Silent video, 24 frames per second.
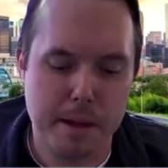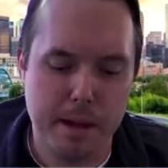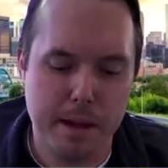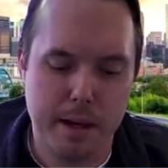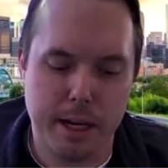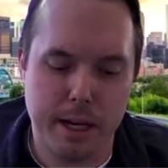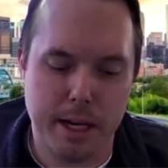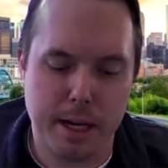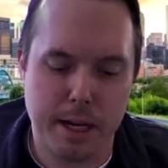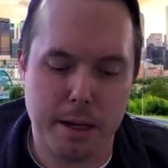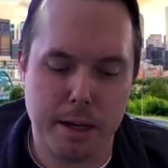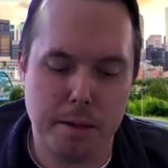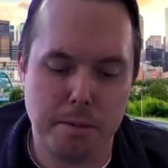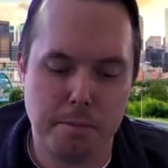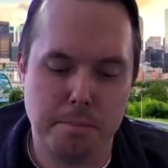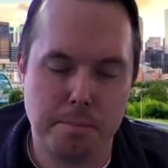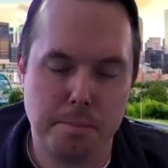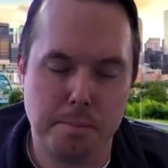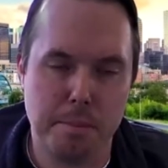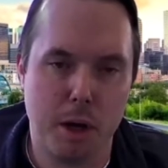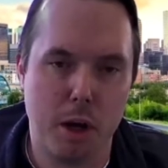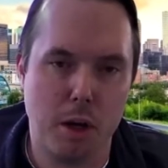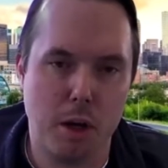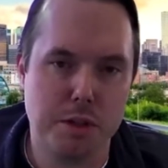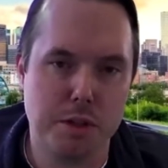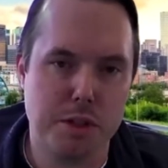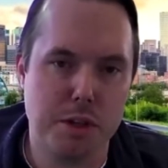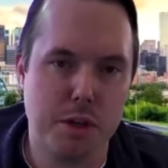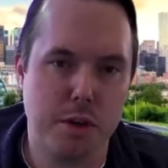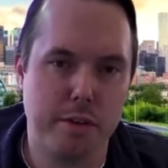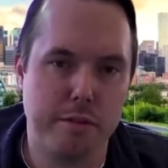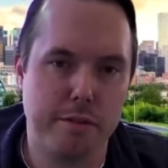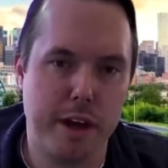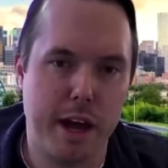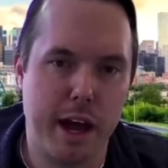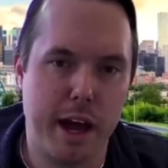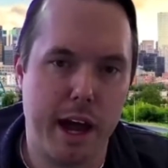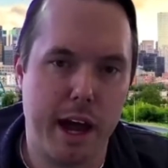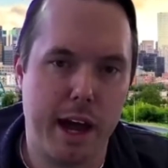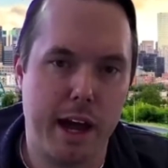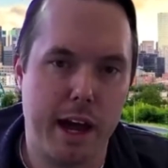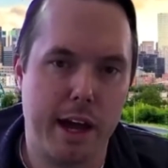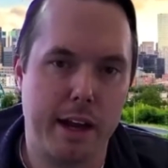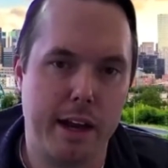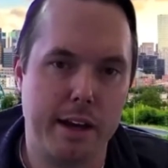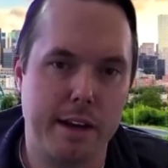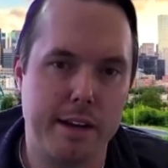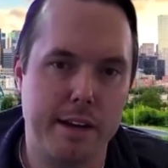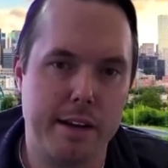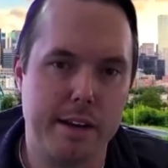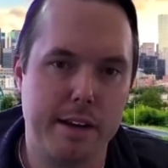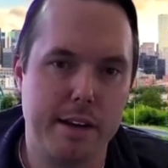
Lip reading: Also have had